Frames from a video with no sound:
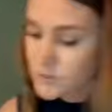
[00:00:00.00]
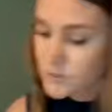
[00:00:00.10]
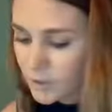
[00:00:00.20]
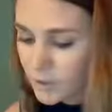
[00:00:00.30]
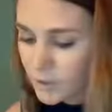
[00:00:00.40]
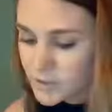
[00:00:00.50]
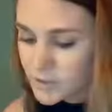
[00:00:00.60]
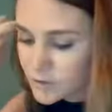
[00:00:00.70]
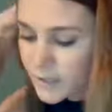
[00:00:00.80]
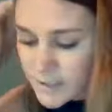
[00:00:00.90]
received one of
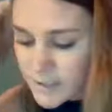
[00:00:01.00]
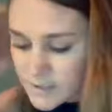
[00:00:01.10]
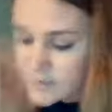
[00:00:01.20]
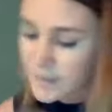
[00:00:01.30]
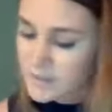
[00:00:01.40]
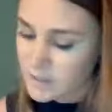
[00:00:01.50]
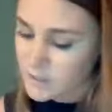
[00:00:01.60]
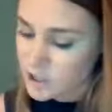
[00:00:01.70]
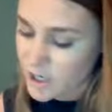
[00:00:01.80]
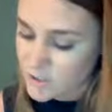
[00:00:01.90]
these grants. That's
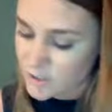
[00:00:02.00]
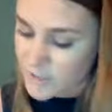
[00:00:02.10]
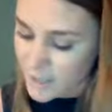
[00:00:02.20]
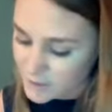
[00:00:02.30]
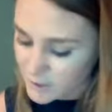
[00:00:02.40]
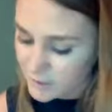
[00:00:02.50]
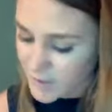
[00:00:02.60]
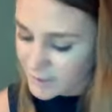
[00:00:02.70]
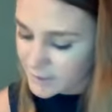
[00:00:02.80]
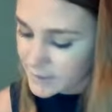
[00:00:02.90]
in Chester, South
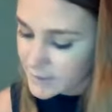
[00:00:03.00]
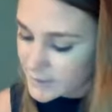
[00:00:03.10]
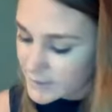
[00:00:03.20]
Carolina.